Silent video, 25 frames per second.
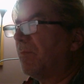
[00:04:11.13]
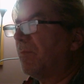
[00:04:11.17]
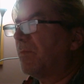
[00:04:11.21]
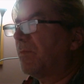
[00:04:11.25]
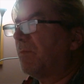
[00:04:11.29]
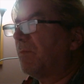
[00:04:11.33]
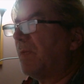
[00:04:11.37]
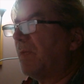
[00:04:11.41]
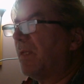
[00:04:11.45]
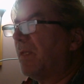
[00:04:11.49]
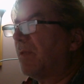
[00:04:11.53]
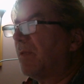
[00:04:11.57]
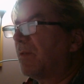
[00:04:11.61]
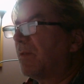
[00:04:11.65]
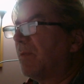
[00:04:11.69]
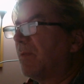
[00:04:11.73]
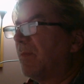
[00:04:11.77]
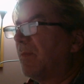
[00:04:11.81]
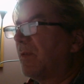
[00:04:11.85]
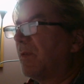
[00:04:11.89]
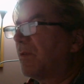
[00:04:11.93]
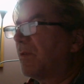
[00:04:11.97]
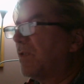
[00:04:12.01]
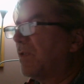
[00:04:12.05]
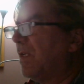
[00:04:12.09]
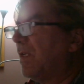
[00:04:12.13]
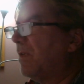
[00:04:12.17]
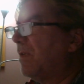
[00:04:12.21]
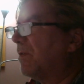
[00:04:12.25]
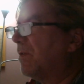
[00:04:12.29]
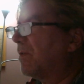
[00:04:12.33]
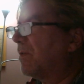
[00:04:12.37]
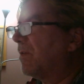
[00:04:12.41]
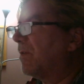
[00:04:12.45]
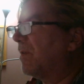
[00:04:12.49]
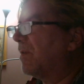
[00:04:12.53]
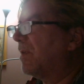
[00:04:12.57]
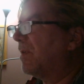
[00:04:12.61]
making similar changes
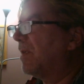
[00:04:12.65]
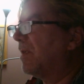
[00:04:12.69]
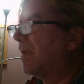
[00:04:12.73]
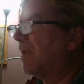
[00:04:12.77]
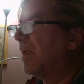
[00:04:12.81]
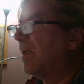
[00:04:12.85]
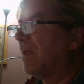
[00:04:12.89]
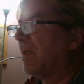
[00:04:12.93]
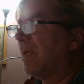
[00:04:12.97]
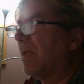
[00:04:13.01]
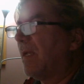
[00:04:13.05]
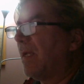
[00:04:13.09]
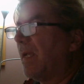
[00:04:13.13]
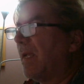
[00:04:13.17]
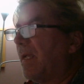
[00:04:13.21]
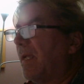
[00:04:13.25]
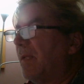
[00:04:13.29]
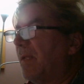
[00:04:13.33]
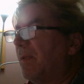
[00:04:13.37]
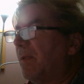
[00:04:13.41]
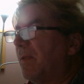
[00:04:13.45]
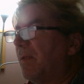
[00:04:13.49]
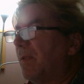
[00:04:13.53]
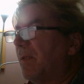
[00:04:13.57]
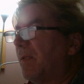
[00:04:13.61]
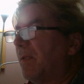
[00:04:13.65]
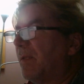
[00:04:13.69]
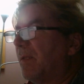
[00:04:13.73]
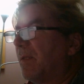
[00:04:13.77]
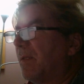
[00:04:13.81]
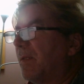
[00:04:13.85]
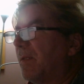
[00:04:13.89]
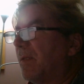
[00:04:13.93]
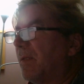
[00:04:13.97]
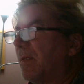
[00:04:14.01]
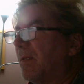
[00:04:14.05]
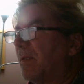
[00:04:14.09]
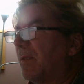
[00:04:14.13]
to it, and
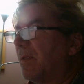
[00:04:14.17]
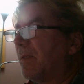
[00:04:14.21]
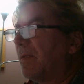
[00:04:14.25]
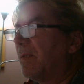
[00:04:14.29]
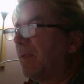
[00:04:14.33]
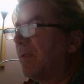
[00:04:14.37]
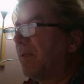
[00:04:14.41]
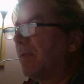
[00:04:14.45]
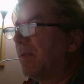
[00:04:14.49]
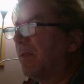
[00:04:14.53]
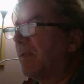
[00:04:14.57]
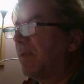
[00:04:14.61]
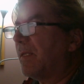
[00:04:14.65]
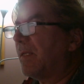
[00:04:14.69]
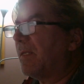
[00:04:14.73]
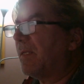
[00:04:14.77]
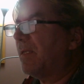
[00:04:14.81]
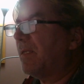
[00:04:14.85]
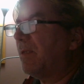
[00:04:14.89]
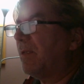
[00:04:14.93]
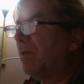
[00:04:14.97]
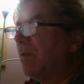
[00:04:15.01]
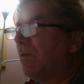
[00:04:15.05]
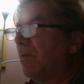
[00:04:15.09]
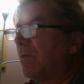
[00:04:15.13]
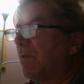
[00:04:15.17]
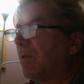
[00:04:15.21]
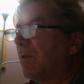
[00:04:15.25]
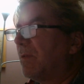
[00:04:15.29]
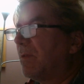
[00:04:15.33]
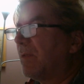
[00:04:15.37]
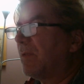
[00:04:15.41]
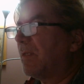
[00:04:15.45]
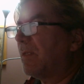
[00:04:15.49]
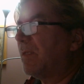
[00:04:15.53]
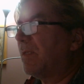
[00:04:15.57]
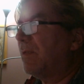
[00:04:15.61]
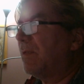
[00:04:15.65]
they didn't
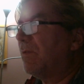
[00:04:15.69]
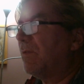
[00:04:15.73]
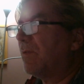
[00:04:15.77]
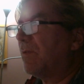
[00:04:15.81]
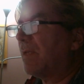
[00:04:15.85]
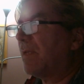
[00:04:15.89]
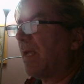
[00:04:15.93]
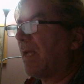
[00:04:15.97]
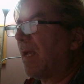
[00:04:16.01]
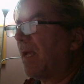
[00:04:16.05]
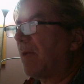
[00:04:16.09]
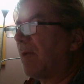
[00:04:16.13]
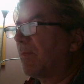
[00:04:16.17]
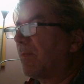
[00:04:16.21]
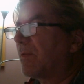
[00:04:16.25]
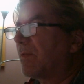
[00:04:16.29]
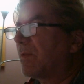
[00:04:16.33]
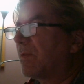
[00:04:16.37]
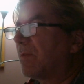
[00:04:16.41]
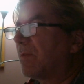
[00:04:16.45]
use caps.